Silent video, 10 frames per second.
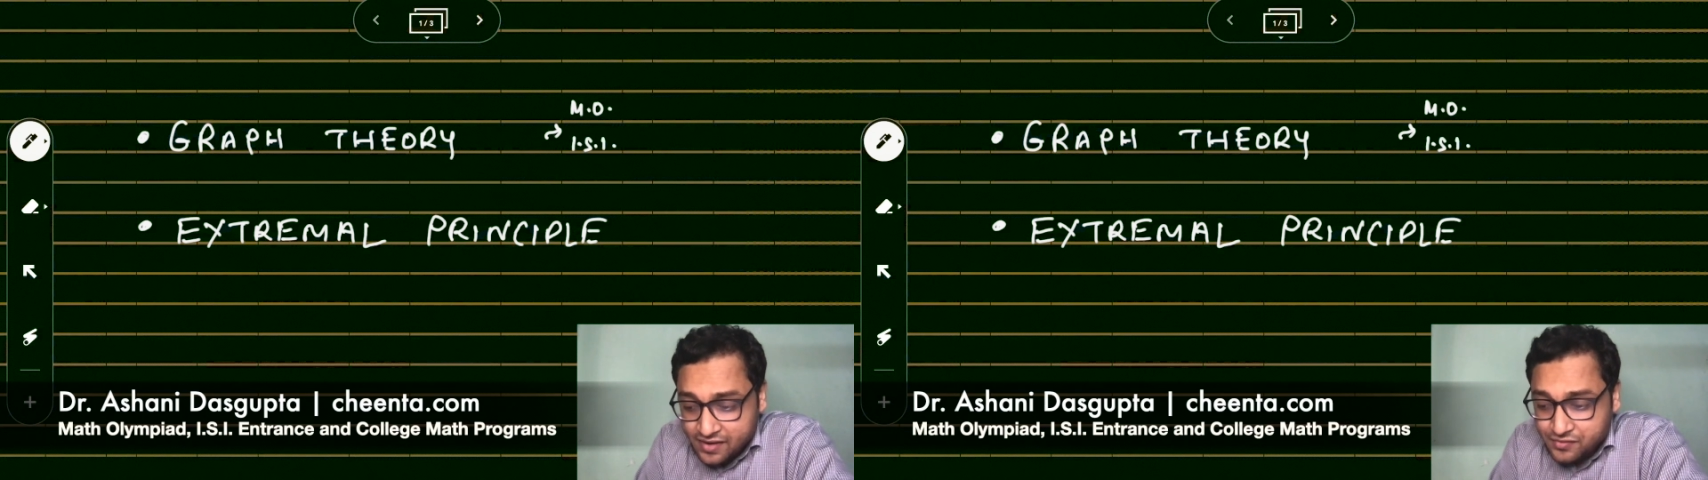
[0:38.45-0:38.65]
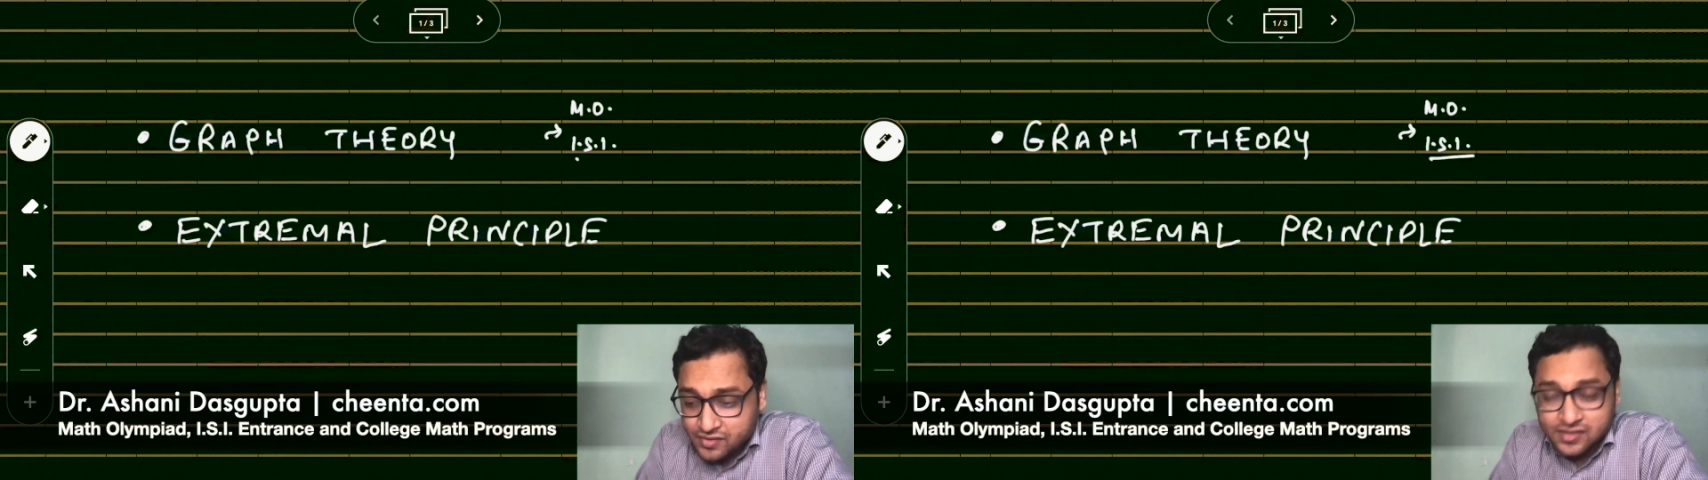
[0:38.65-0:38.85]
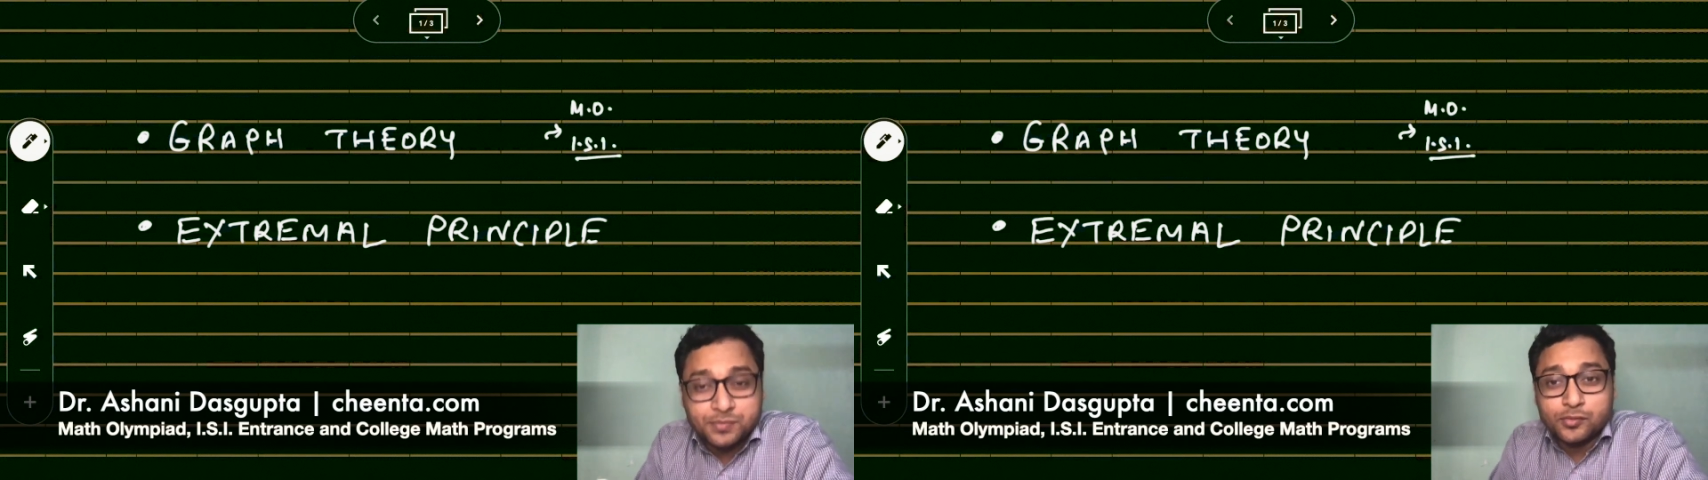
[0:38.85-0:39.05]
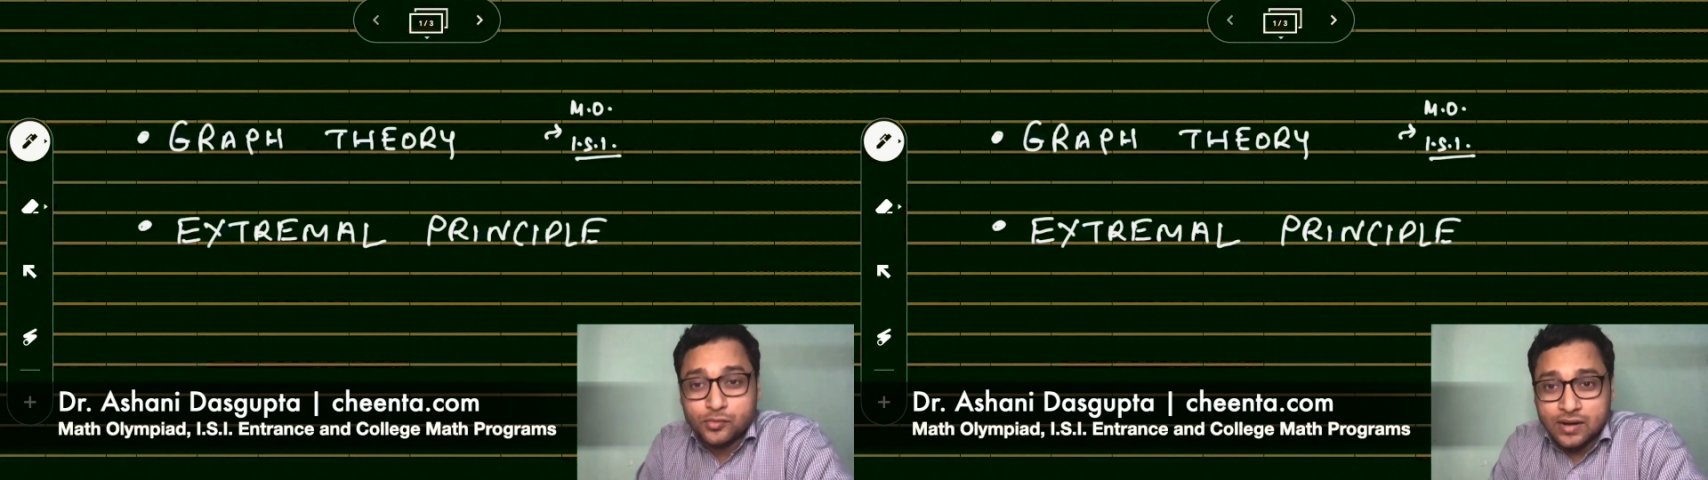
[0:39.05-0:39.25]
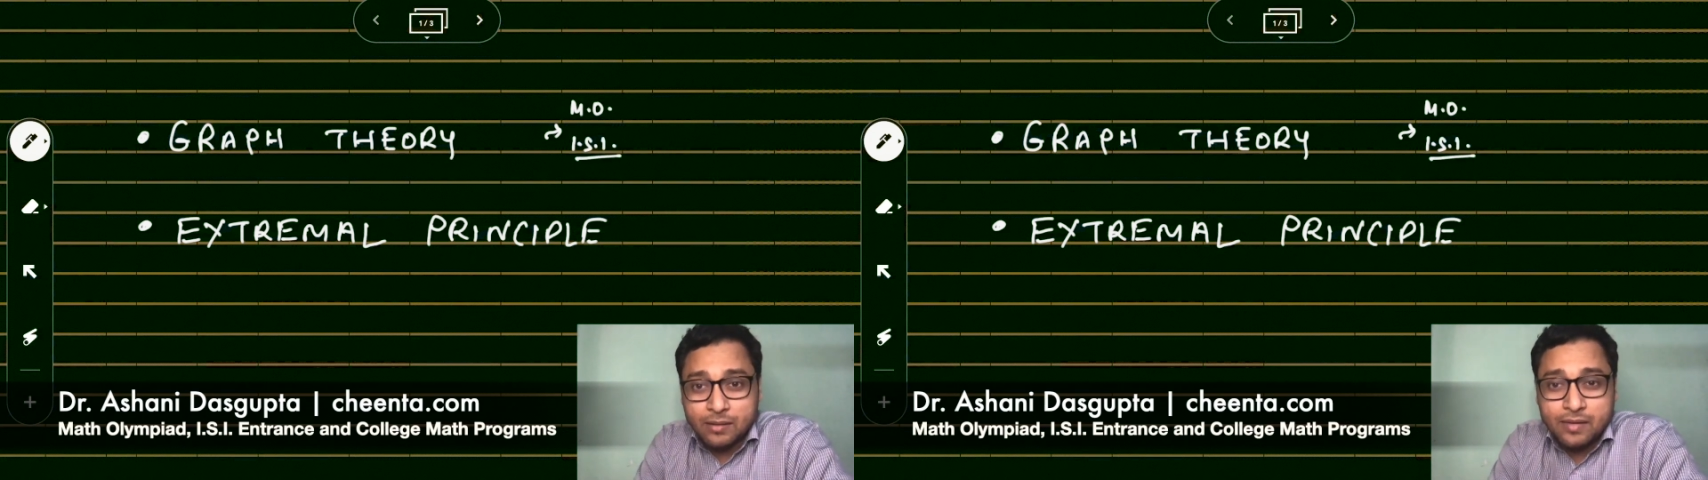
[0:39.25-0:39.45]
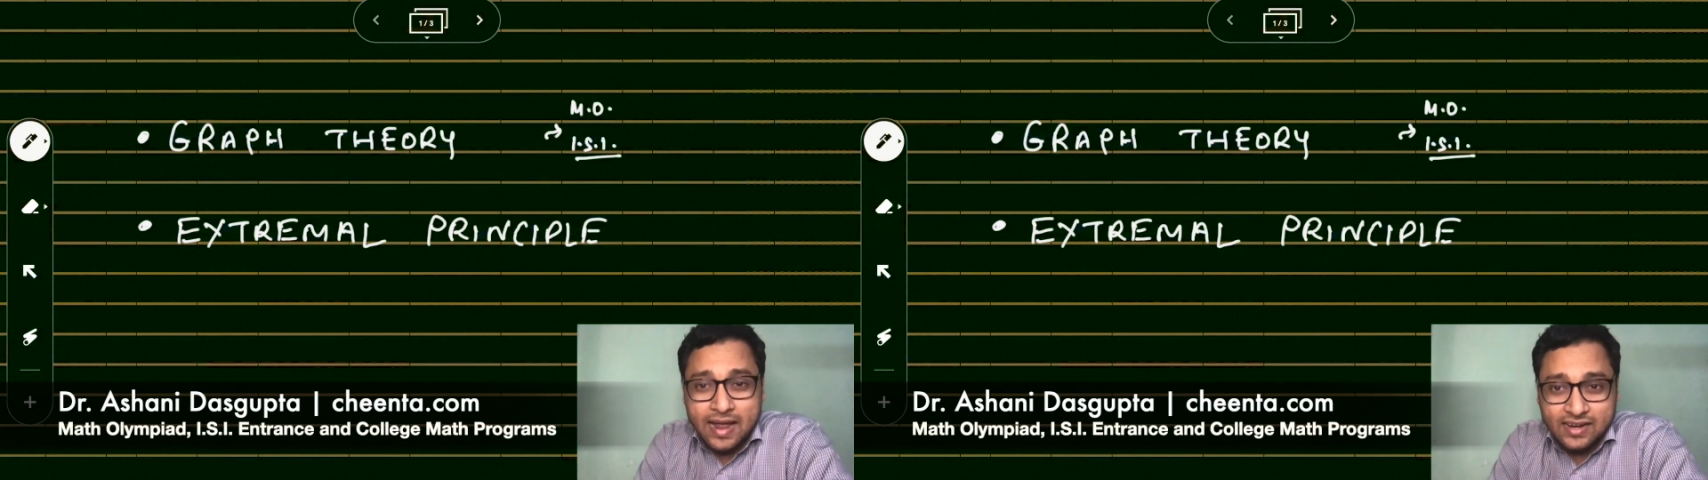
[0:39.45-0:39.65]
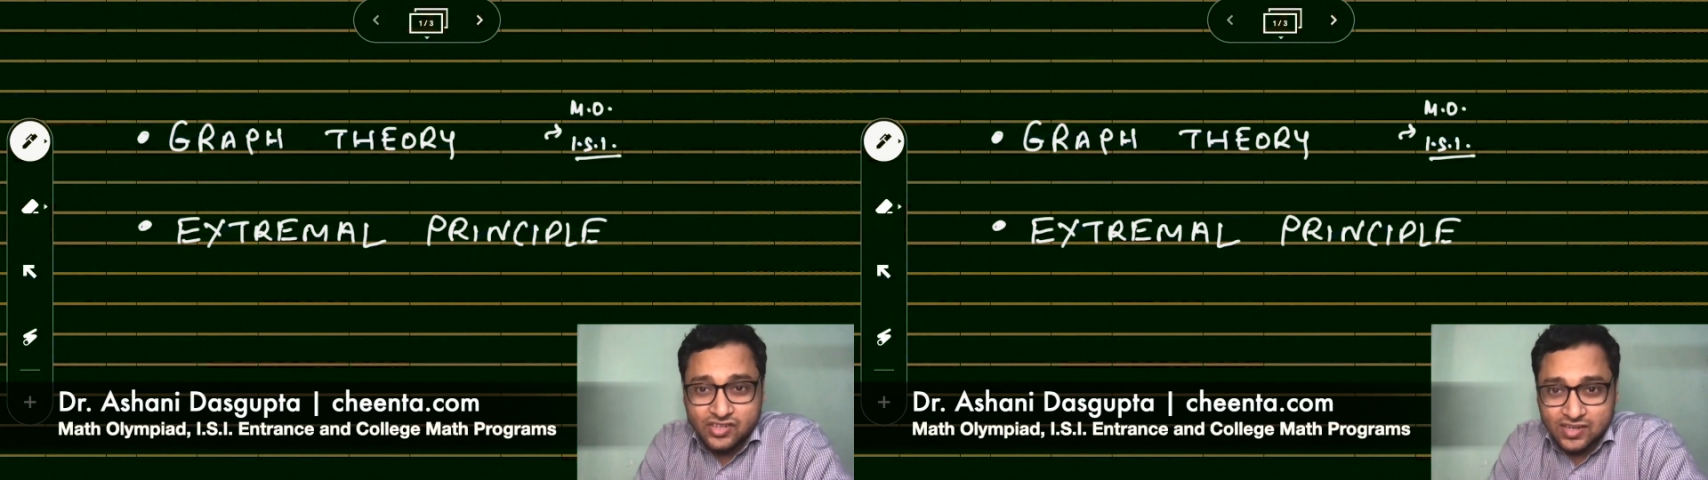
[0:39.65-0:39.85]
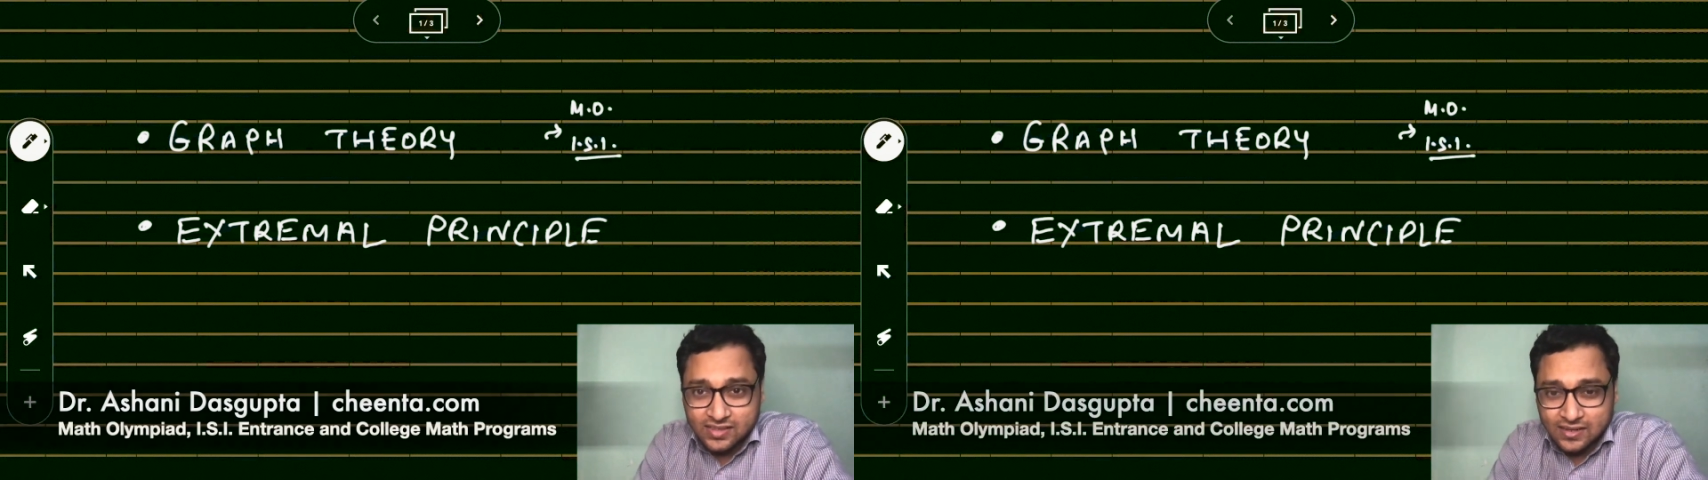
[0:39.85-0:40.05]
entrance program
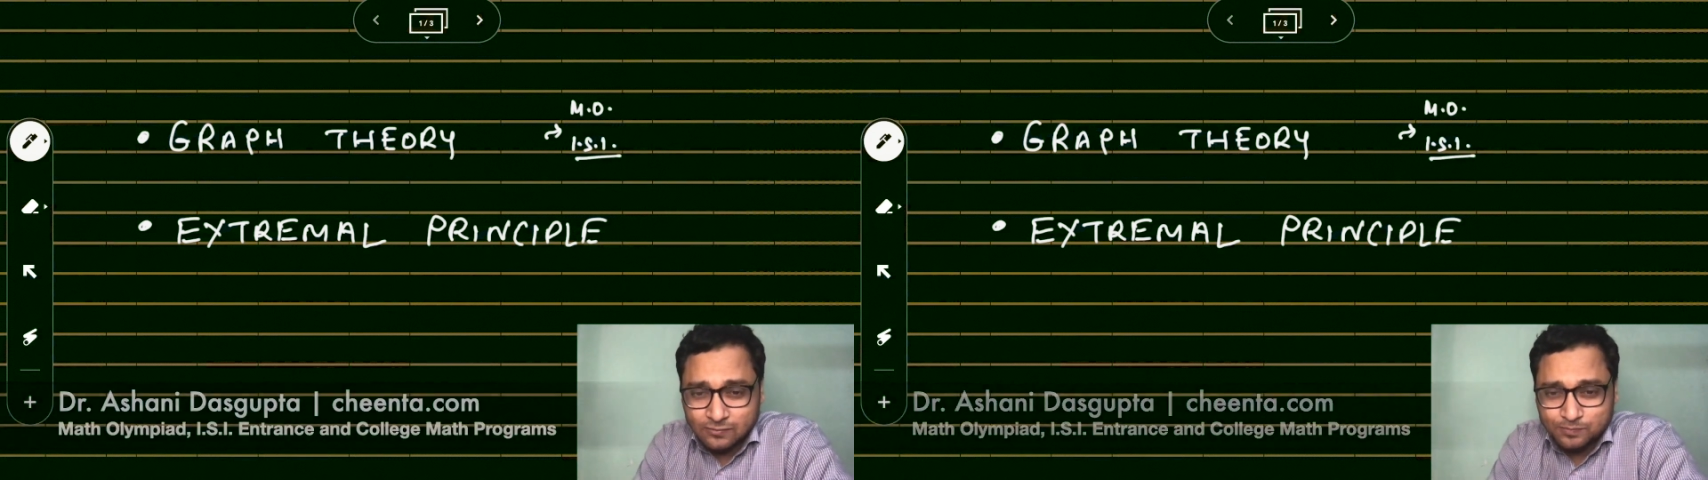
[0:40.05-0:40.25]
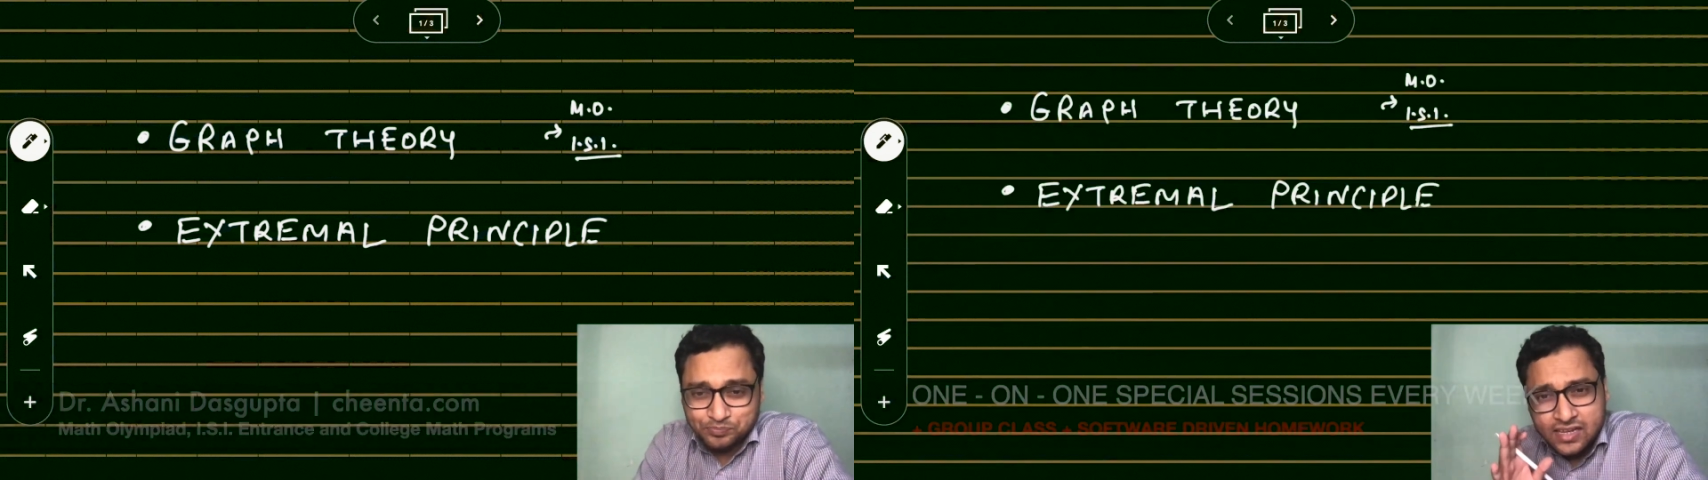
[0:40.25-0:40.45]
at Cheenta.